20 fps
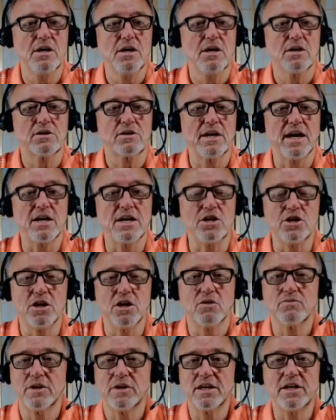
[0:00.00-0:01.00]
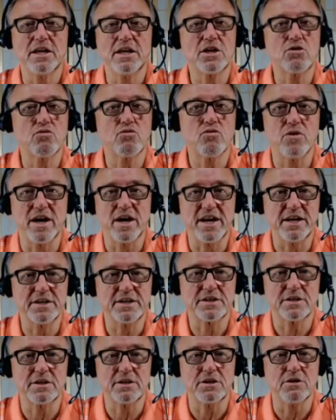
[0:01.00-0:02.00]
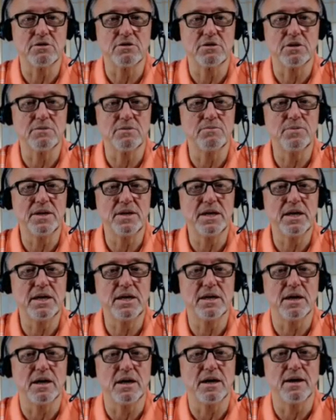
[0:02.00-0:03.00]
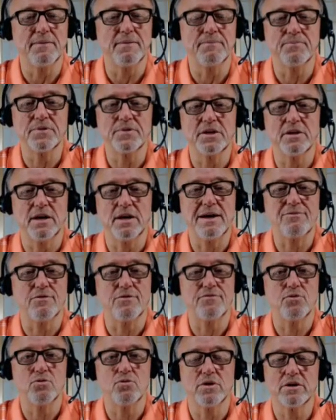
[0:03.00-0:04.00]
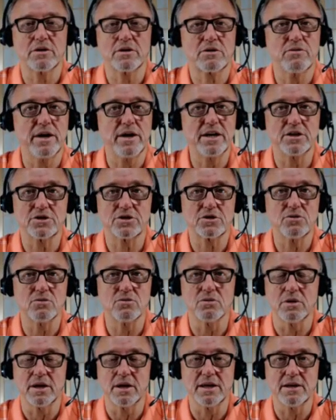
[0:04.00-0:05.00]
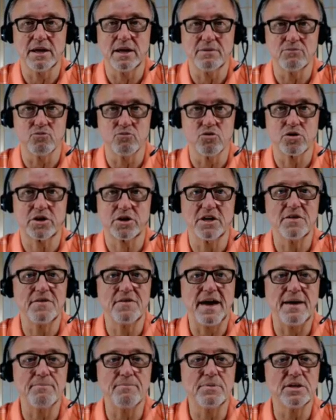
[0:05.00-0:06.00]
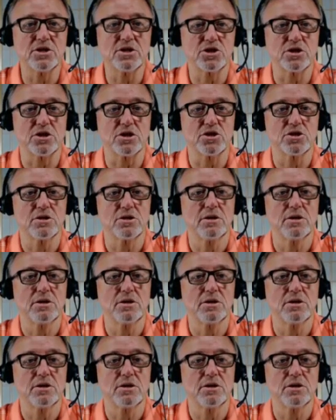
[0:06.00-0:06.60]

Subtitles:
Okay, you don't need any credit. You could be, have a 400 credit score and work in that business.